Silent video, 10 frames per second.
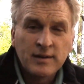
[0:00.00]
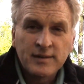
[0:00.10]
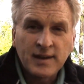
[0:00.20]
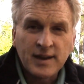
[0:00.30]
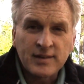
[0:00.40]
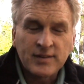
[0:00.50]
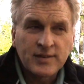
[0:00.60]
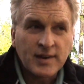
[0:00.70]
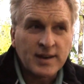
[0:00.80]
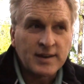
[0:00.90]

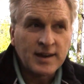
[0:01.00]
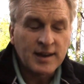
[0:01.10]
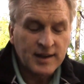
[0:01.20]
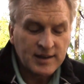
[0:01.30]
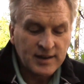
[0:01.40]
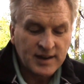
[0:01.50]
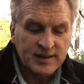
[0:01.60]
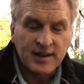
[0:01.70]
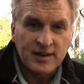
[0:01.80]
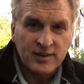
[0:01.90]
tents, and then you
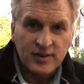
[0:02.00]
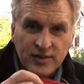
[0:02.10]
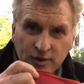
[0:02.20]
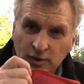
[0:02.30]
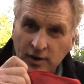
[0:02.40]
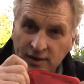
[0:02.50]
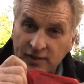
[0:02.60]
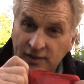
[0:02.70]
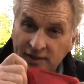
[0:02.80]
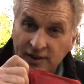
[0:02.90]
get down to this Kerlon
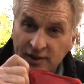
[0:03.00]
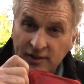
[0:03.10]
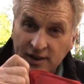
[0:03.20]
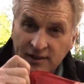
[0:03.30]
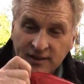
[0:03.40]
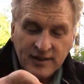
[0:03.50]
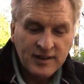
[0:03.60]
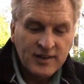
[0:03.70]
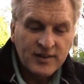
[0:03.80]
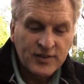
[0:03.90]
600.
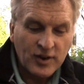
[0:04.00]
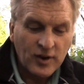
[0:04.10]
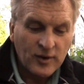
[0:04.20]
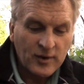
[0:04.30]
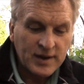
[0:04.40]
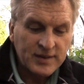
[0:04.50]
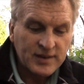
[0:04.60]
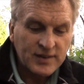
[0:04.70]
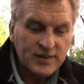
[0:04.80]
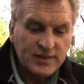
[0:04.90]
So
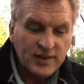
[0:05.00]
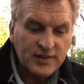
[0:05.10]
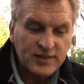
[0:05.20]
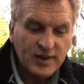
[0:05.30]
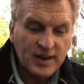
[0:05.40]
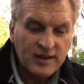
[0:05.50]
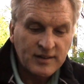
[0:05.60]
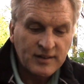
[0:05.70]
it's just, I